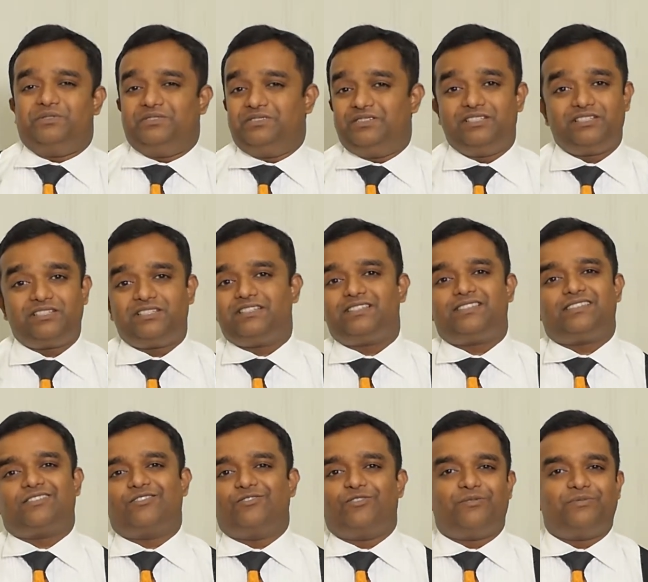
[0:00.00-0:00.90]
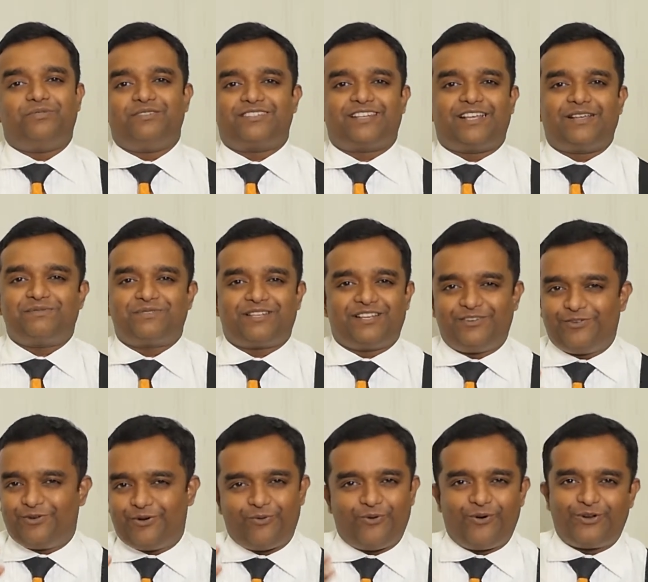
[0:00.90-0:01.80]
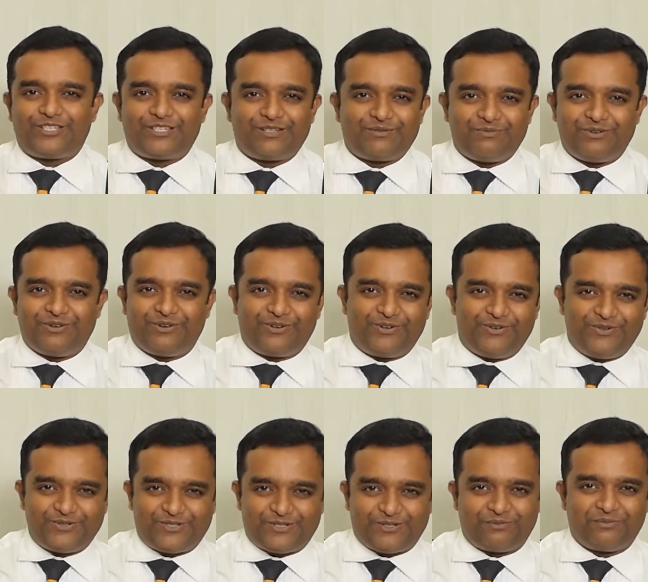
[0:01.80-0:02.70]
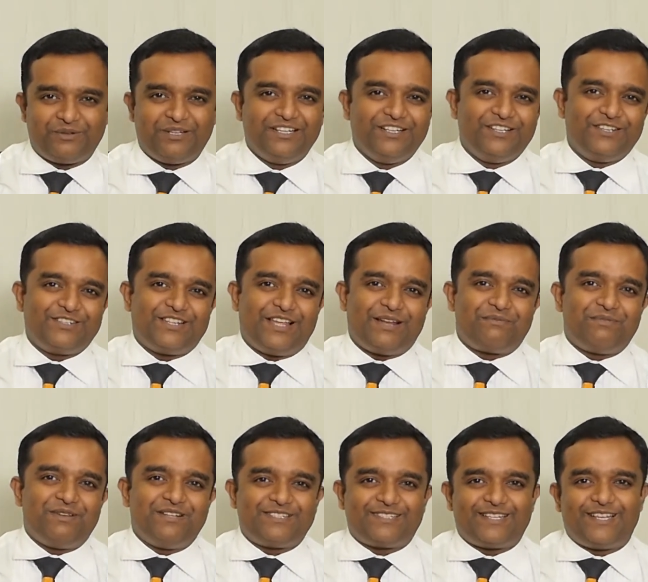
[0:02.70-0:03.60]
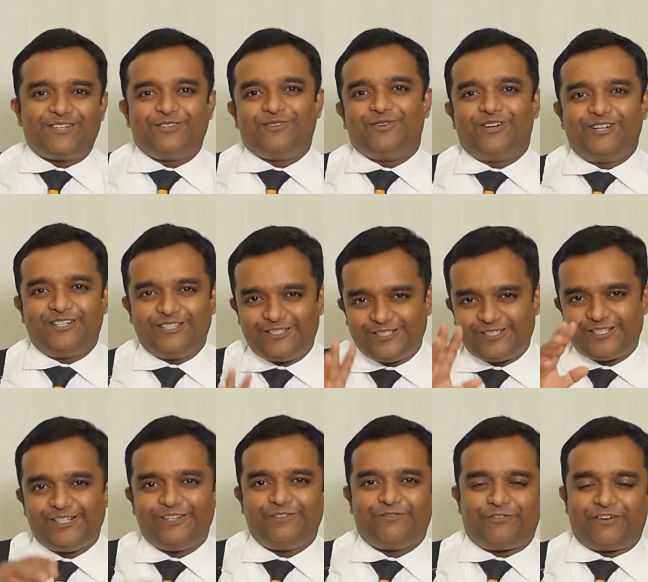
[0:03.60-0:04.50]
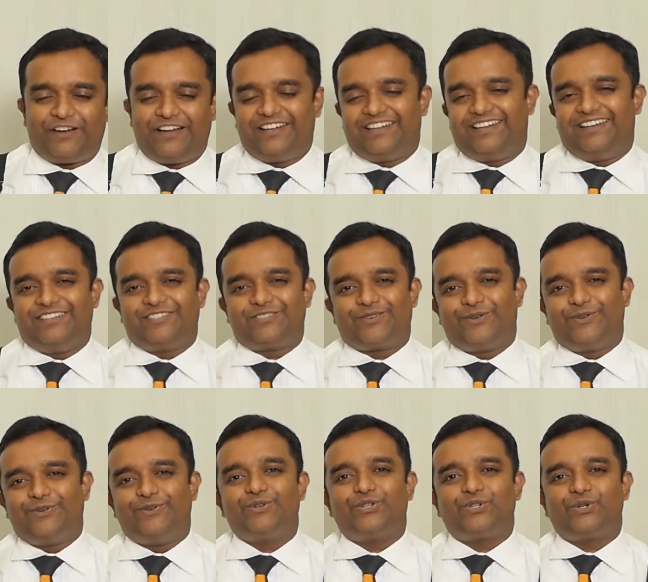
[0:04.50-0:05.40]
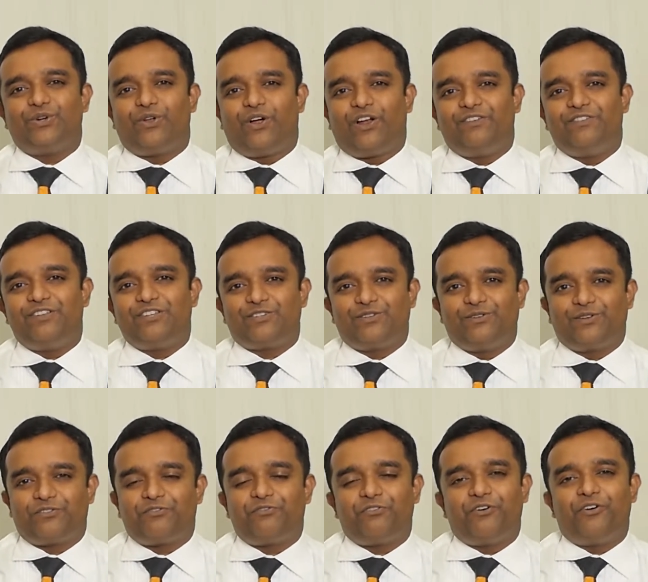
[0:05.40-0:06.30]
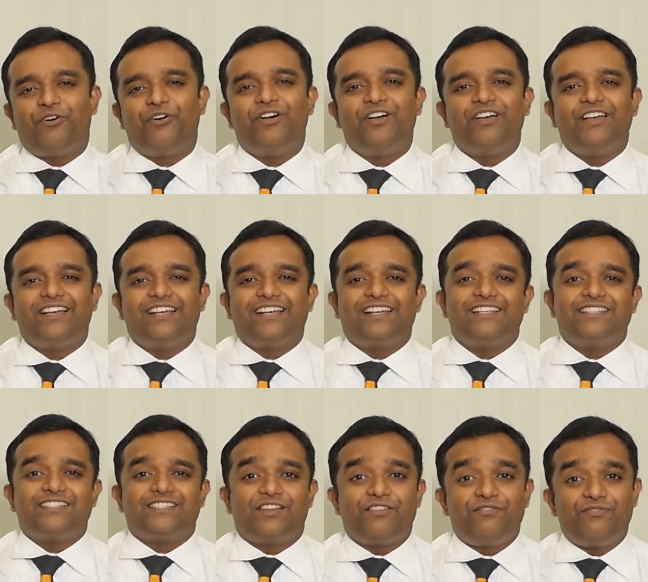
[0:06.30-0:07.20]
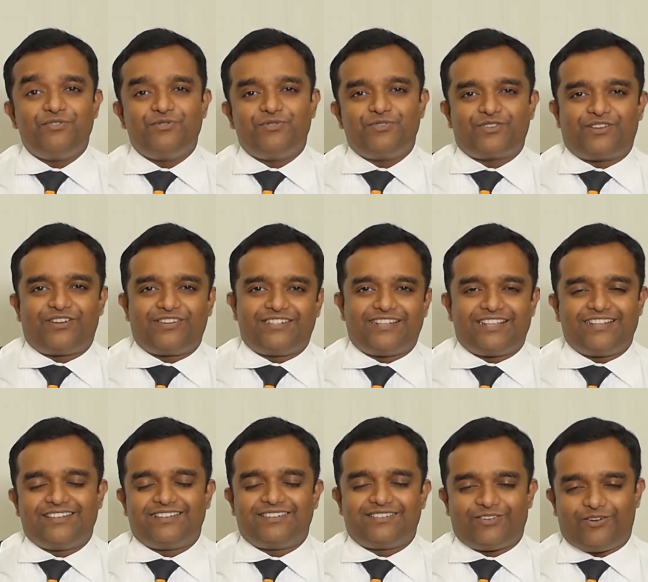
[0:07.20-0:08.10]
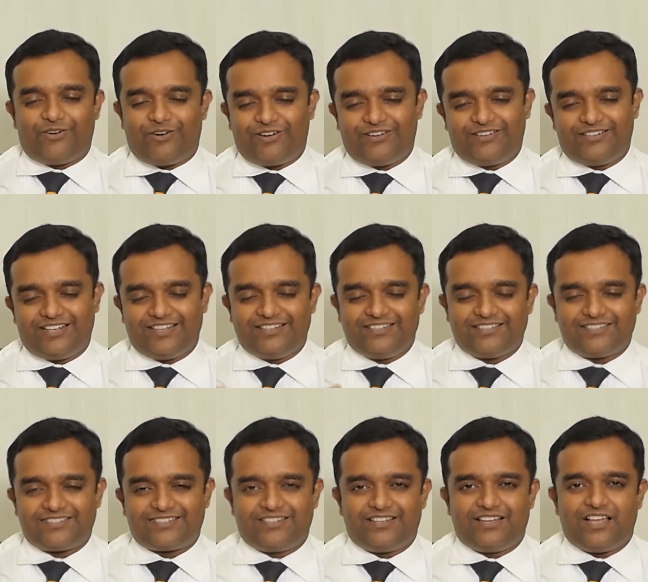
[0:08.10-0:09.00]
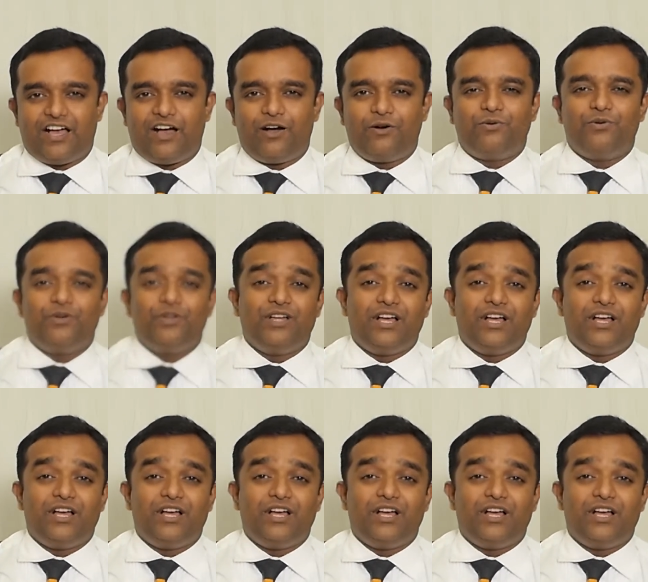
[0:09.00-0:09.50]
this is global times and you're watching me on YouTube. That means that you are digitally friendly. So you should always look for his reviews on dent, on dentistry, how,